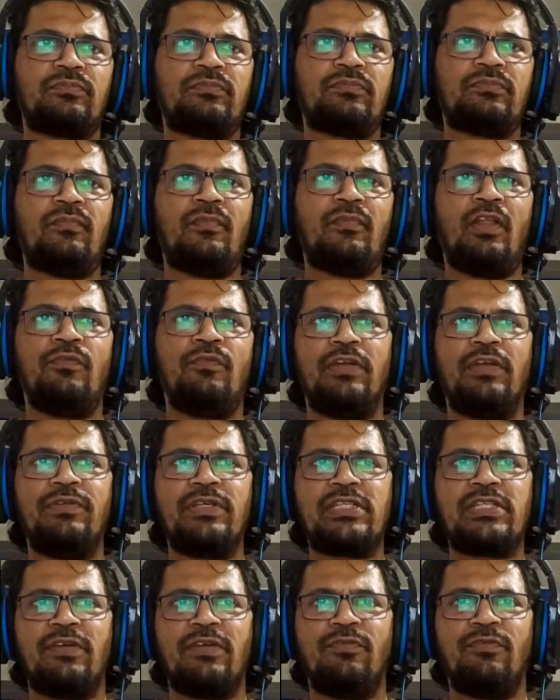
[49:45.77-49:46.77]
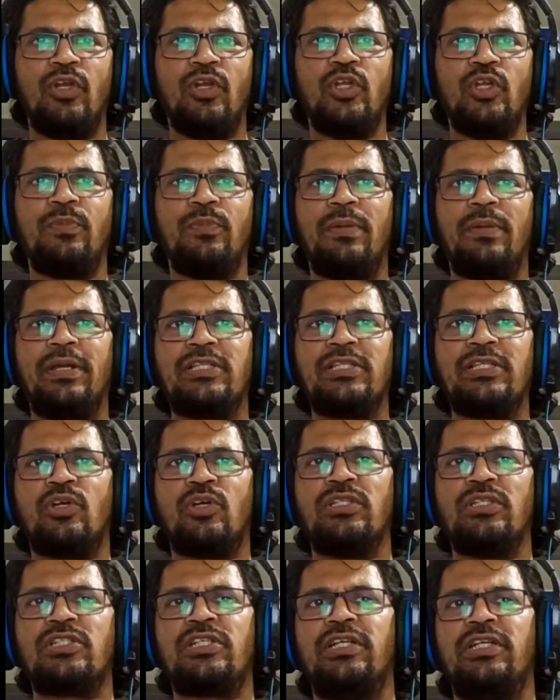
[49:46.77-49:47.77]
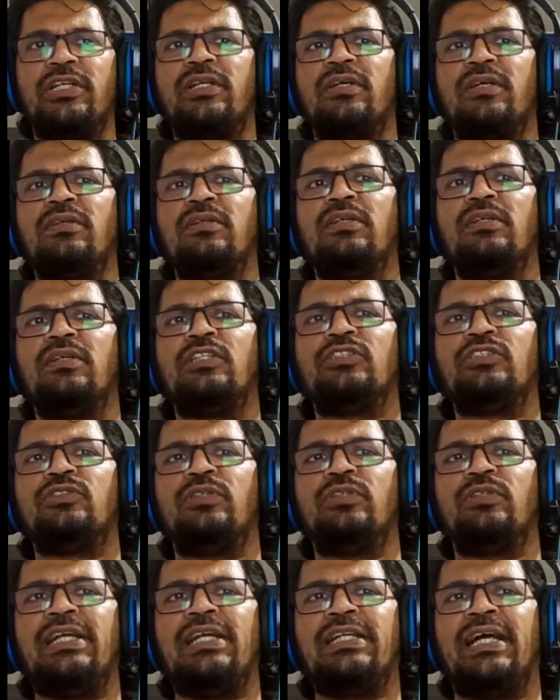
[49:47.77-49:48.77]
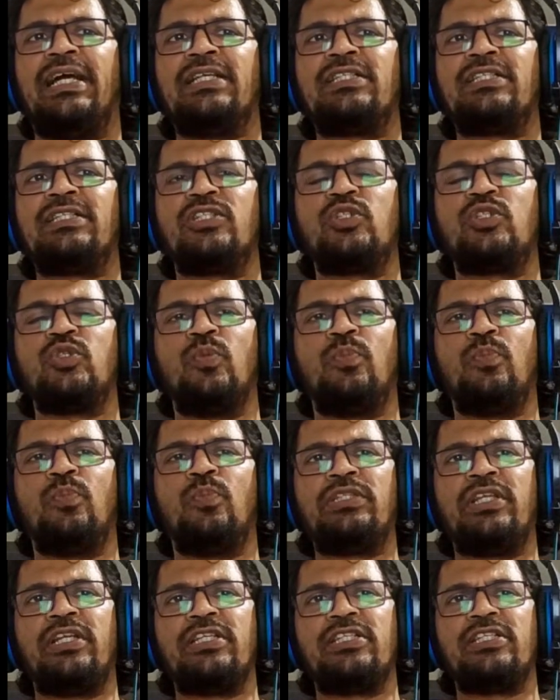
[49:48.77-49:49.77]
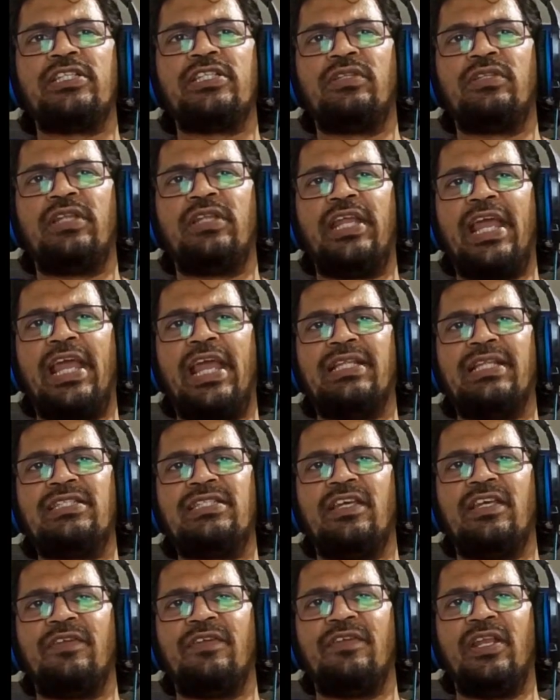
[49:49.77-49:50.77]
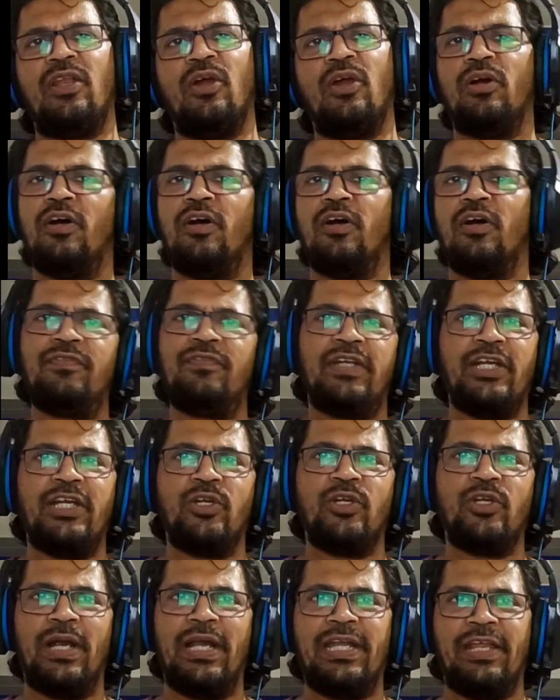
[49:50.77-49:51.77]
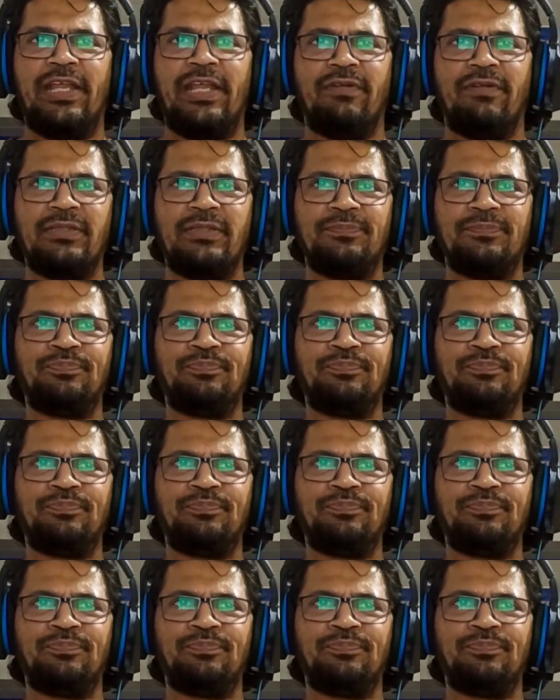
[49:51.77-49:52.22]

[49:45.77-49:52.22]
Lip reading: where we say volume remains constant. So delta S is 2.303 NCV log of T2 by T1.